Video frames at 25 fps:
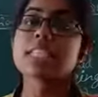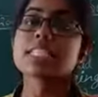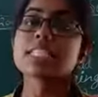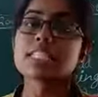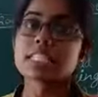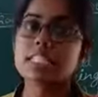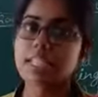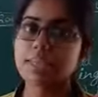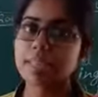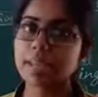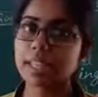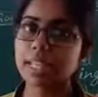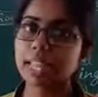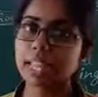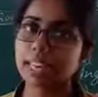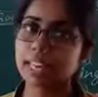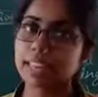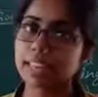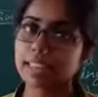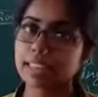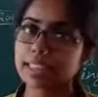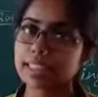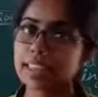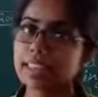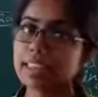
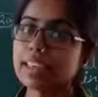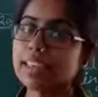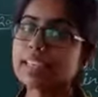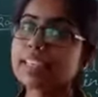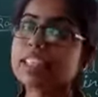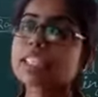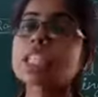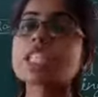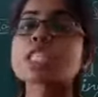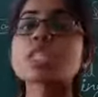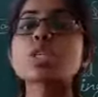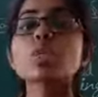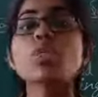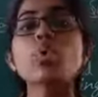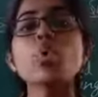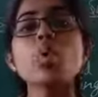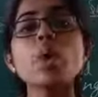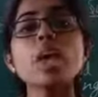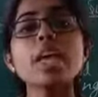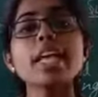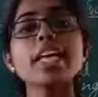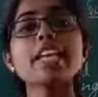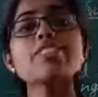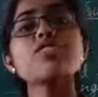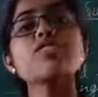Similarly, this
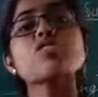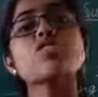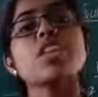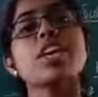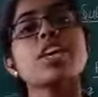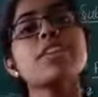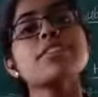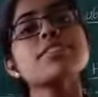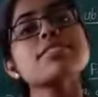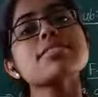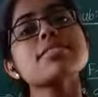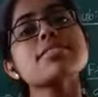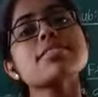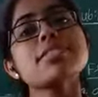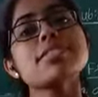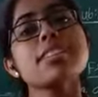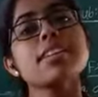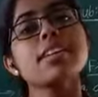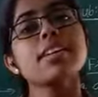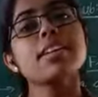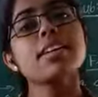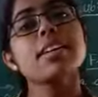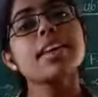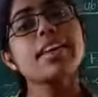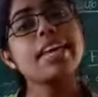cooling changes
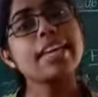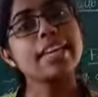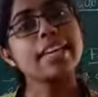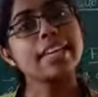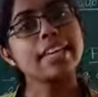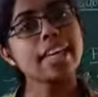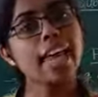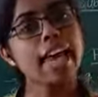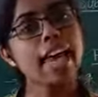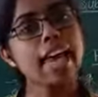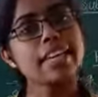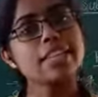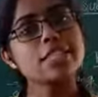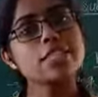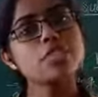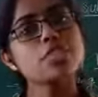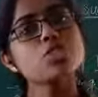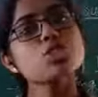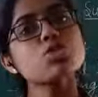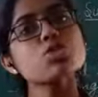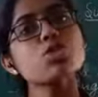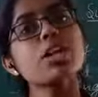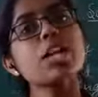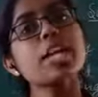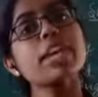gas
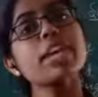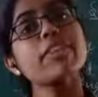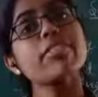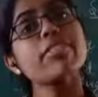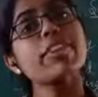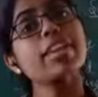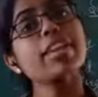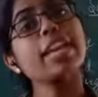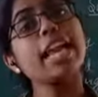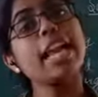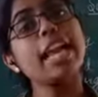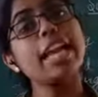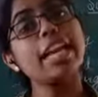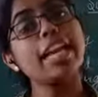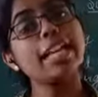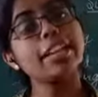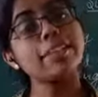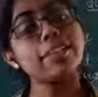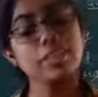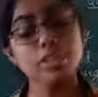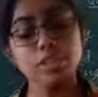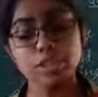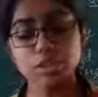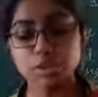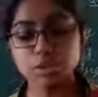into liquid and
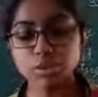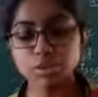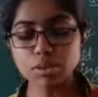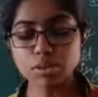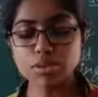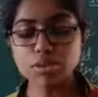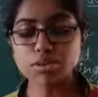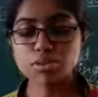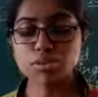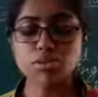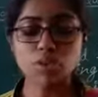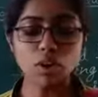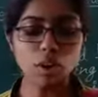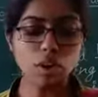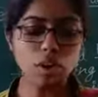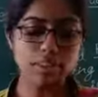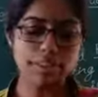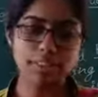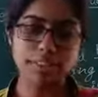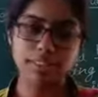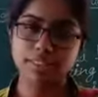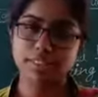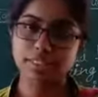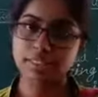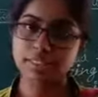liquid into
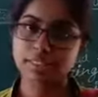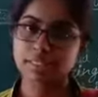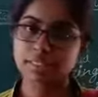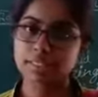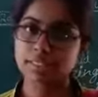solid.